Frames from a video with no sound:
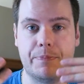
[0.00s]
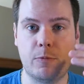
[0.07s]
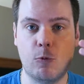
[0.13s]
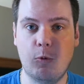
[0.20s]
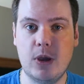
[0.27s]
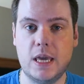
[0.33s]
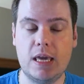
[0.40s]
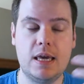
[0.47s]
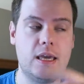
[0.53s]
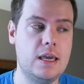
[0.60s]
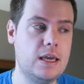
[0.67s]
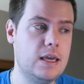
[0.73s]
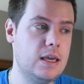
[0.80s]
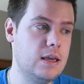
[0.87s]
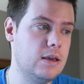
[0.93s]

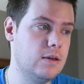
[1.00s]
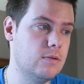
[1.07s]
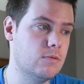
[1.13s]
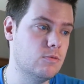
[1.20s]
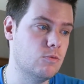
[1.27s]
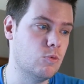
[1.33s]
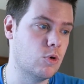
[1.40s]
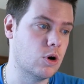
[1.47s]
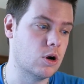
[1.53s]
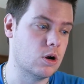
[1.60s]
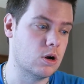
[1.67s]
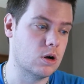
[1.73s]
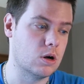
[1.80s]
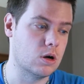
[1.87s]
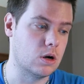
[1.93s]
We
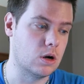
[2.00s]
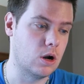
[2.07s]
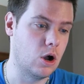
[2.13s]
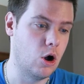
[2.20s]
were